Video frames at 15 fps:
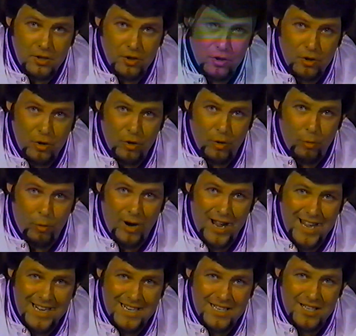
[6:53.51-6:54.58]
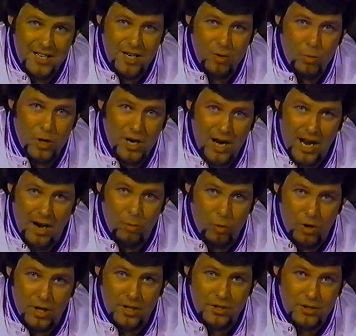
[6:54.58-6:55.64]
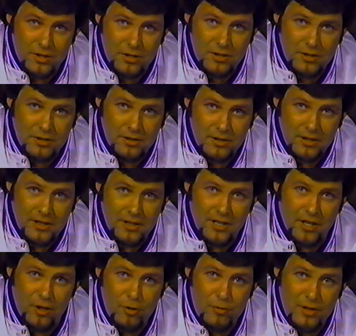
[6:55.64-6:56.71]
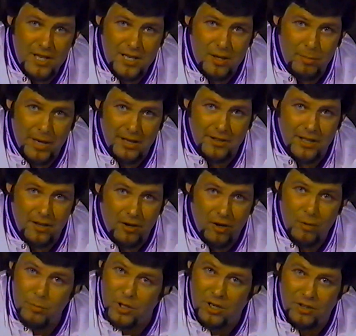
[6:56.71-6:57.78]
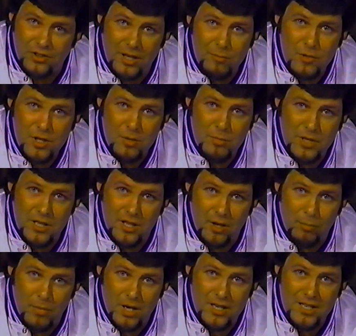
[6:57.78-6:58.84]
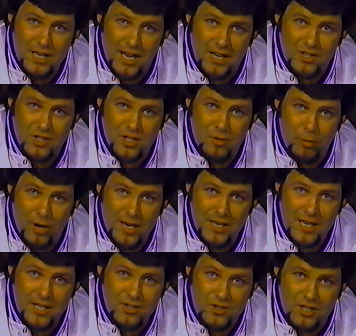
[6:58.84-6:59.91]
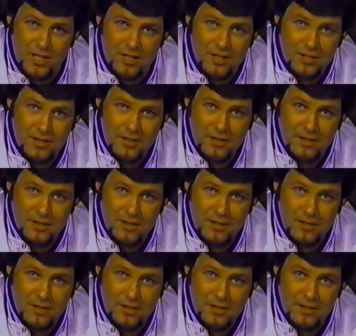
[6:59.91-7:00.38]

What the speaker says: You're going right in there where I was. Now you think about that, Hart, because I'm going to be there Monday night sitting right in that seat.